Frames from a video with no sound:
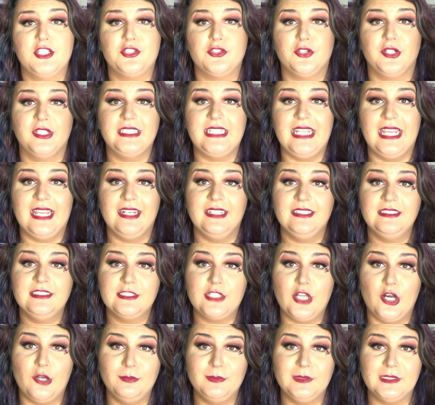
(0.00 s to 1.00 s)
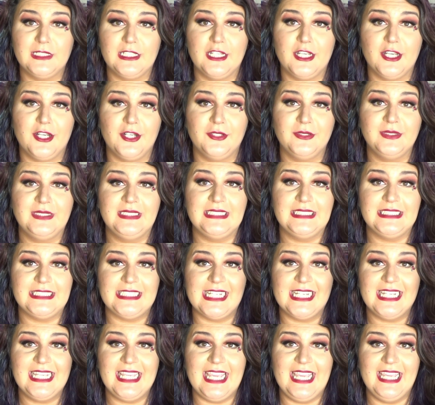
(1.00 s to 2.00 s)
Jordana Sculpt & Go
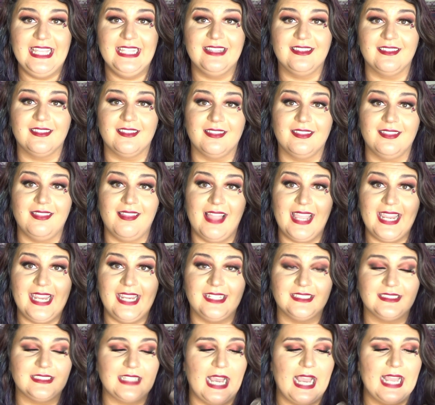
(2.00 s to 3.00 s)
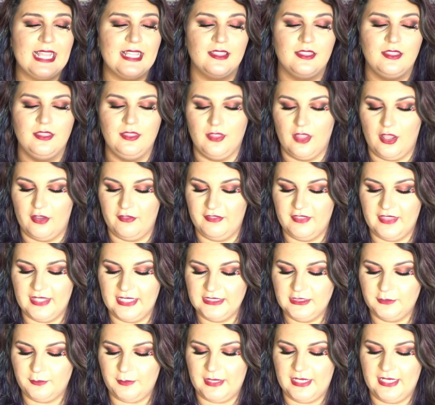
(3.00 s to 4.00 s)
Stick in Light. I love
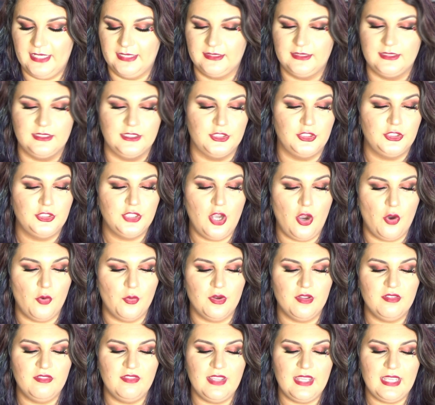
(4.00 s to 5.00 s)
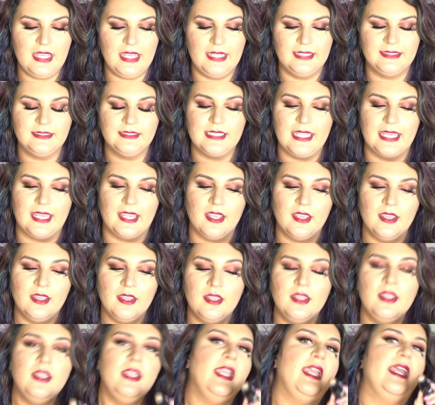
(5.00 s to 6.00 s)
this because the tone of it, it's like,
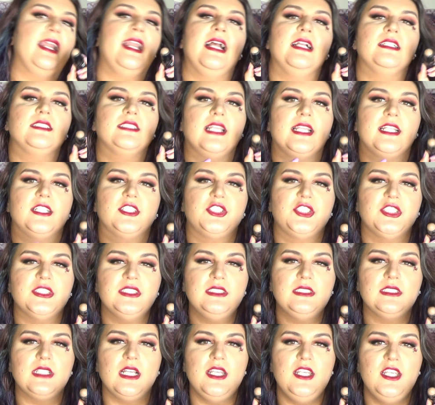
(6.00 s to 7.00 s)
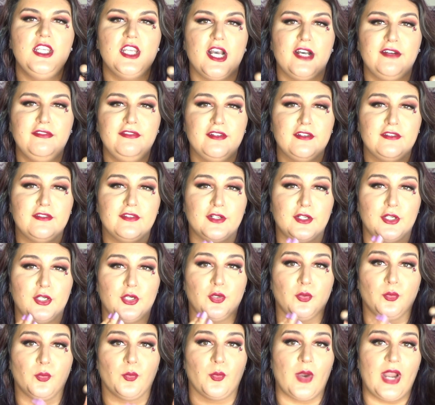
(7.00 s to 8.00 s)
it has like just enough of a
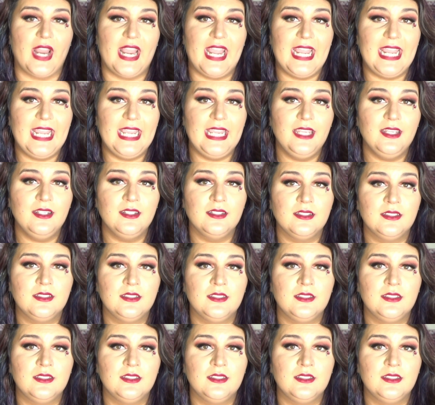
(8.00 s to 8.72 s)
gray